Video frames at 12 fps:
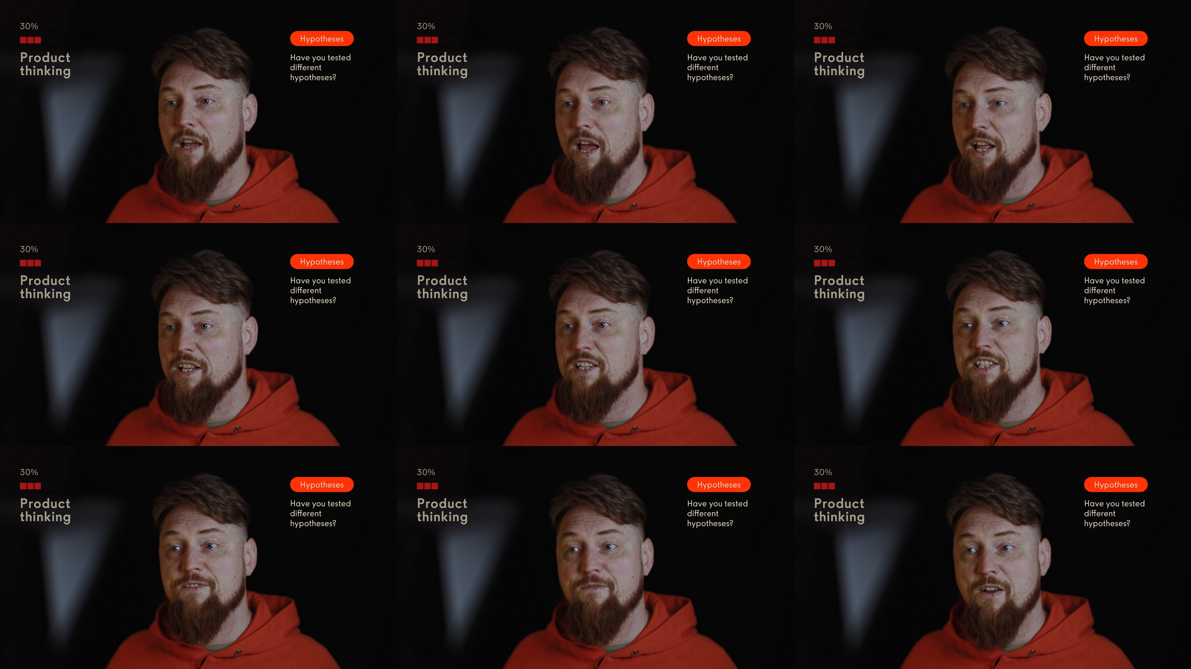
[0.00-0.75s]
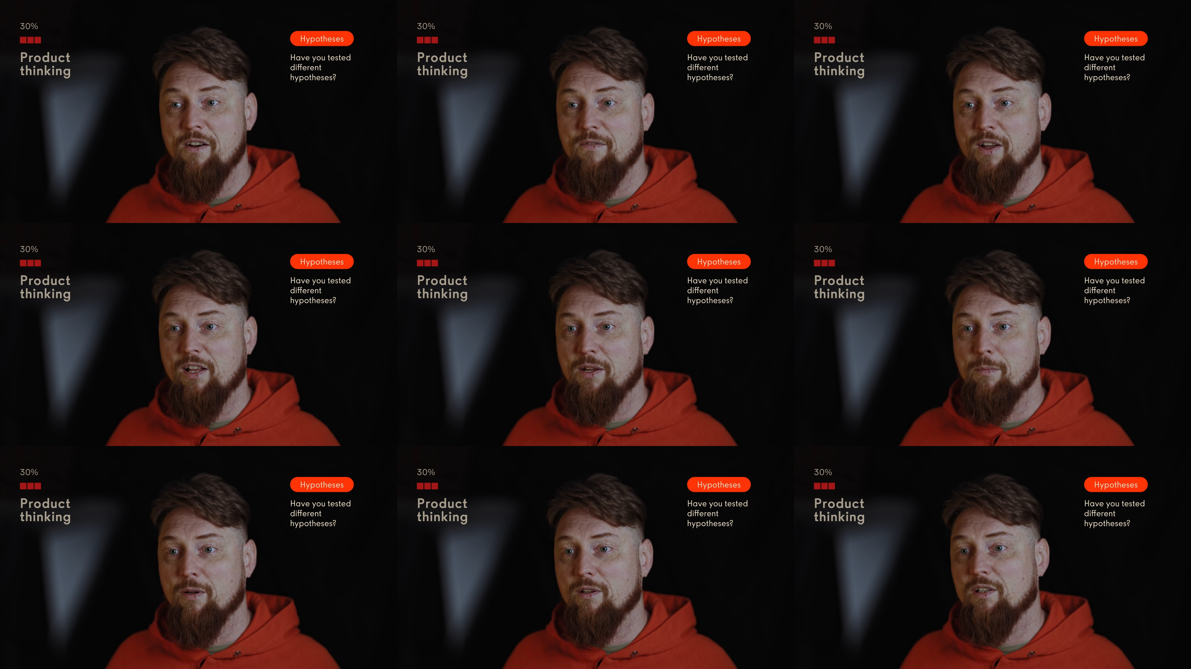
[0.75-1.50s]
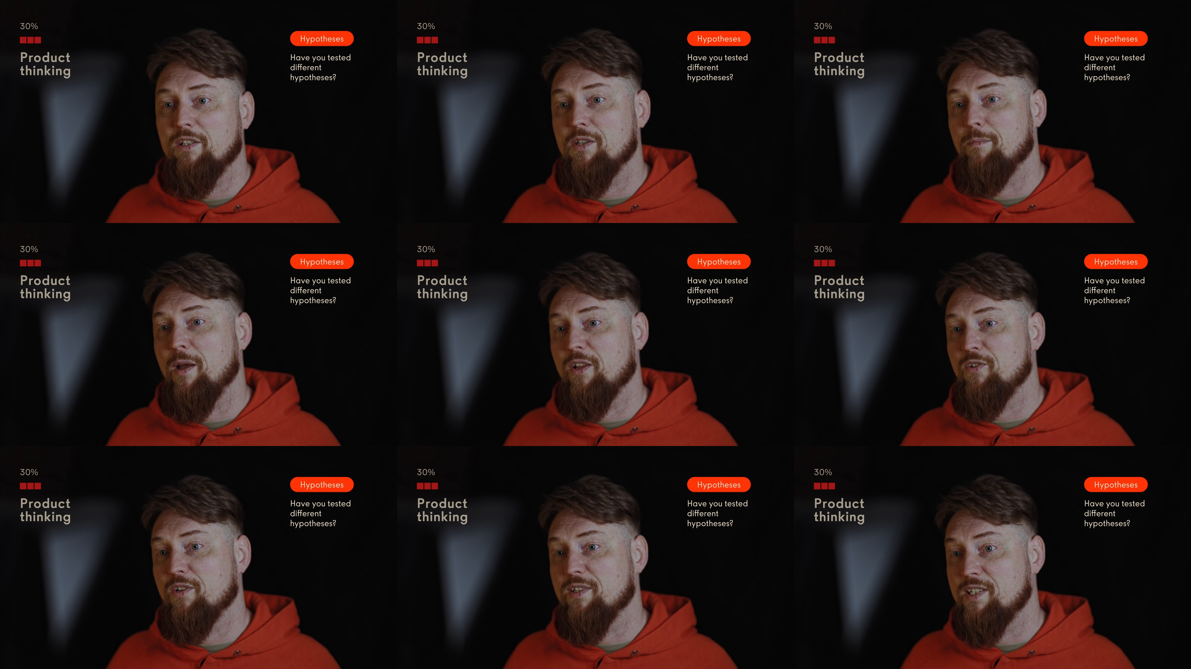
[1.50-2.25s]
It is very valuable to
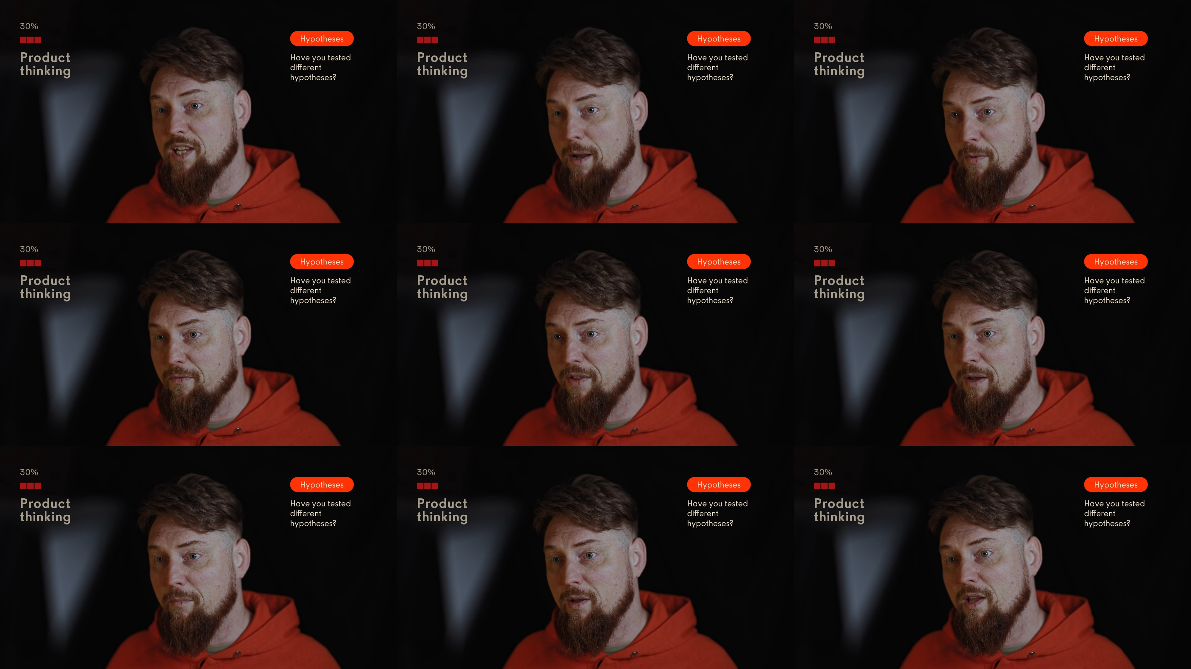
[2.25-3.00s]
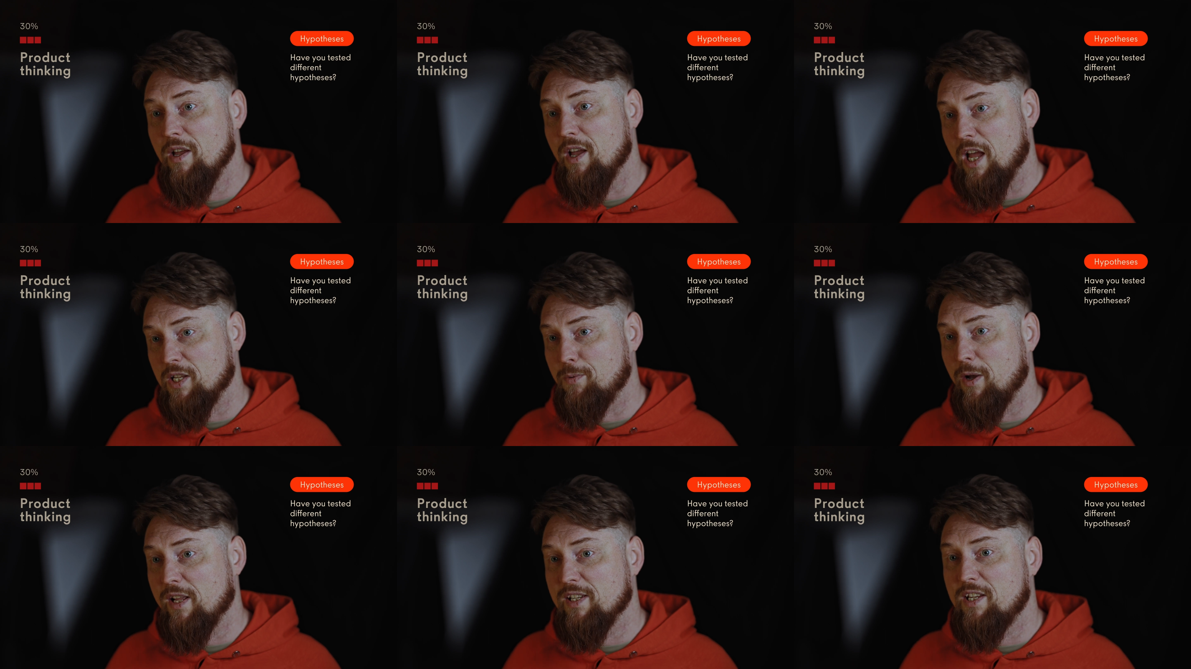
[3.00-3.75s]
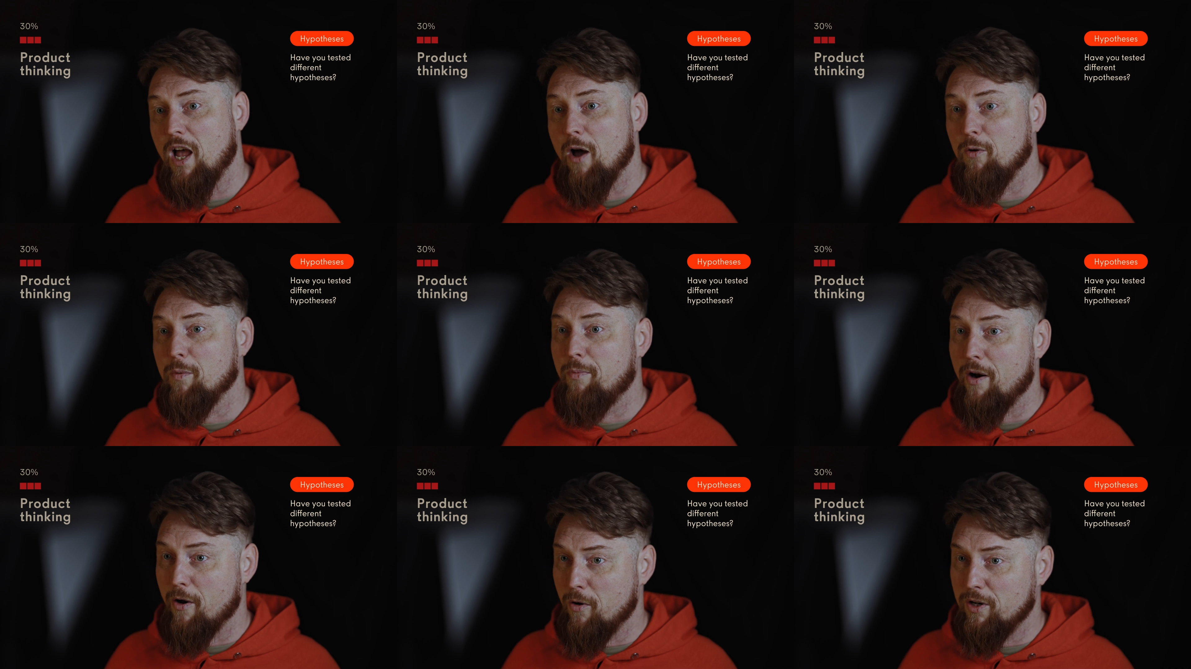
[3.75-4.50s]
mention some of them, as well as how you
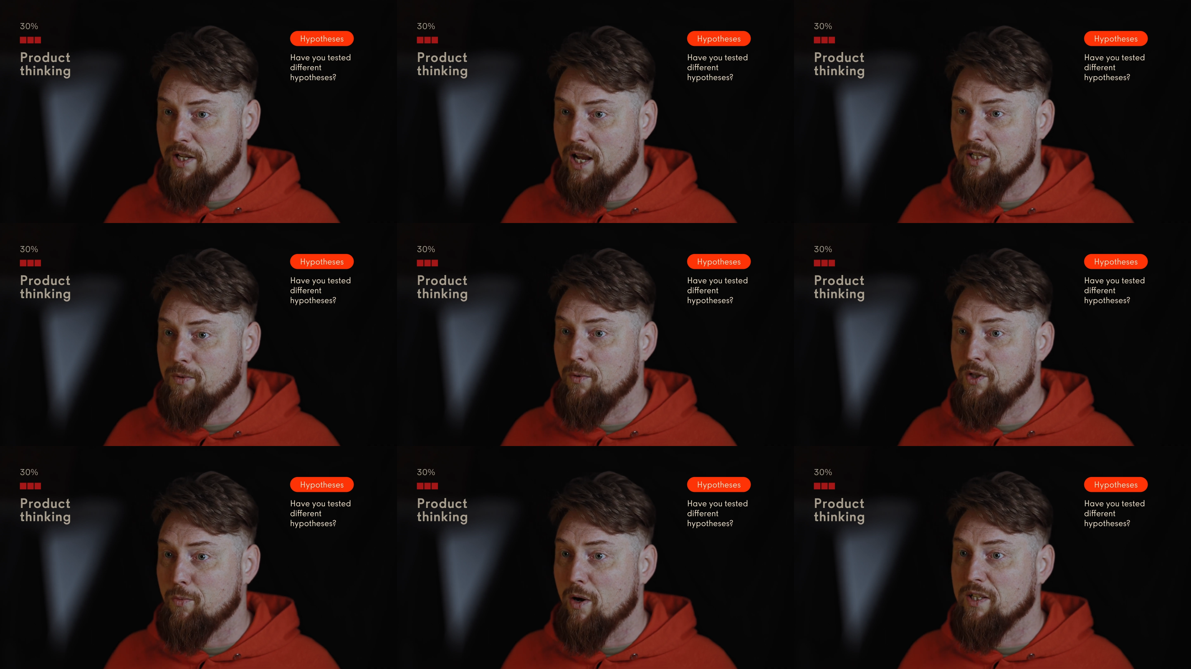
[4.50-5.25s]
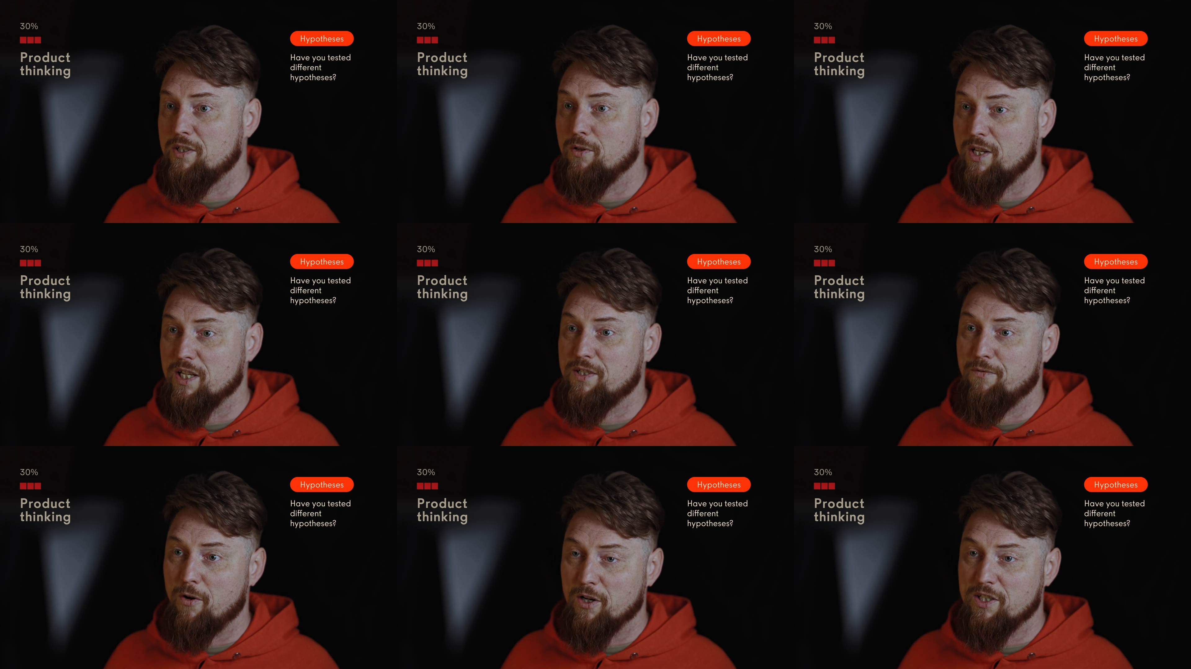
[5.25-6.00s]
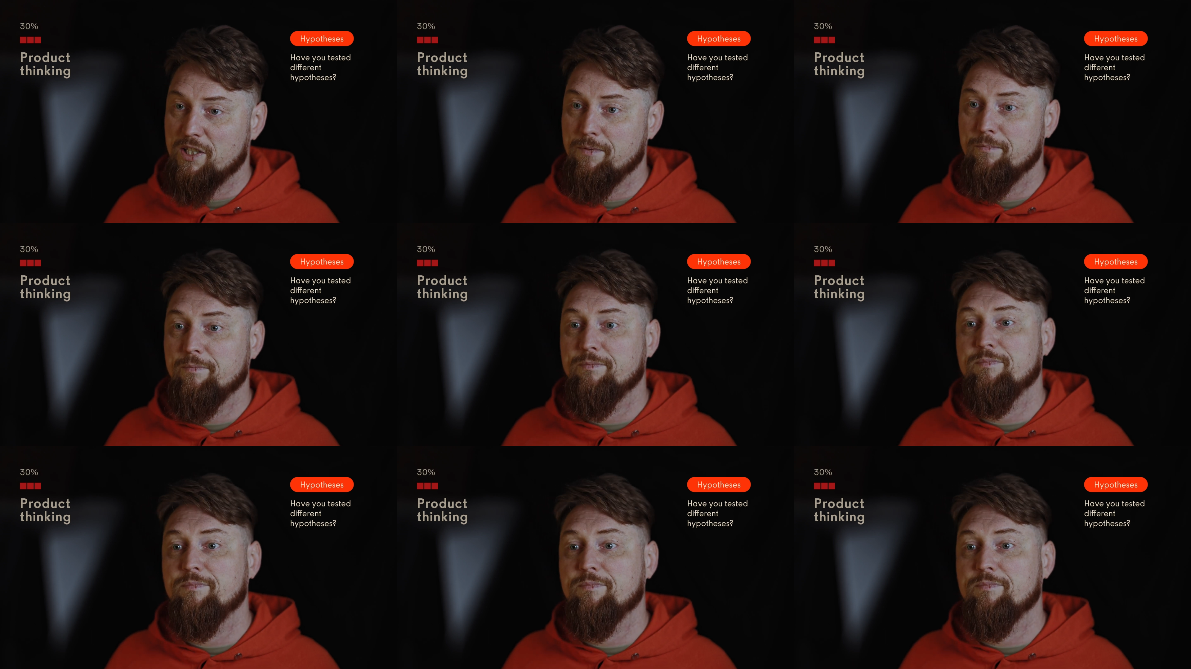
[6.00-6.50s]
prioritize which ones to test first.